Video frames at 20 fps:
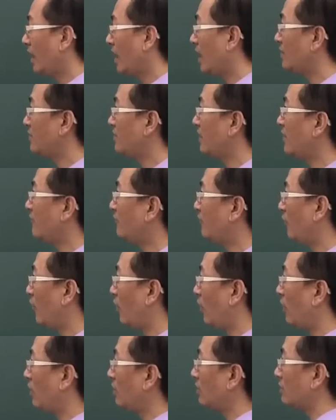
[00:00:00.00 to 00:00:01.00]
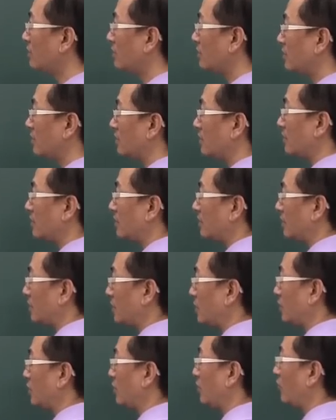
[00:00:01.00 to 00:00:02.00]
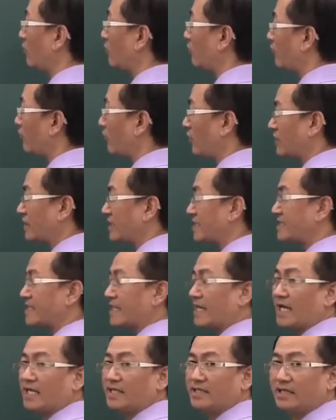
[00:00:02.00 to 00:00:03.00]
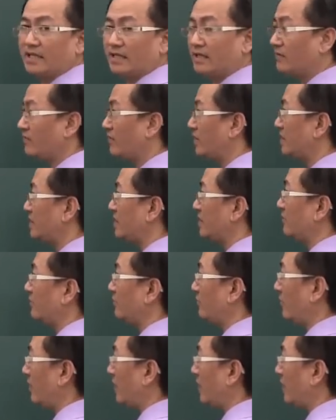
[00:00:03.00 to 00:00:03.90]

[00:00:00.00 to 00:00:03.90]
And therefore, you look for the second derivative.